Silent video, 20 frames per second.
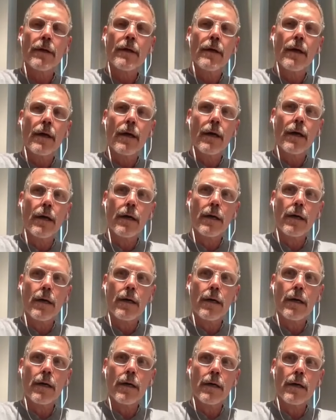
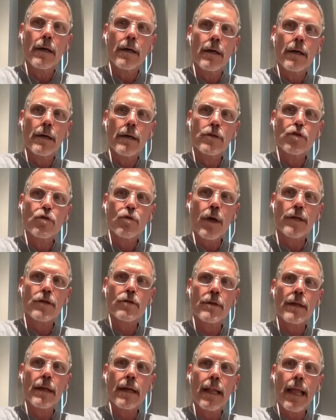a structure
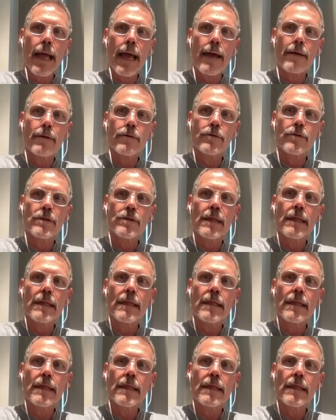that allows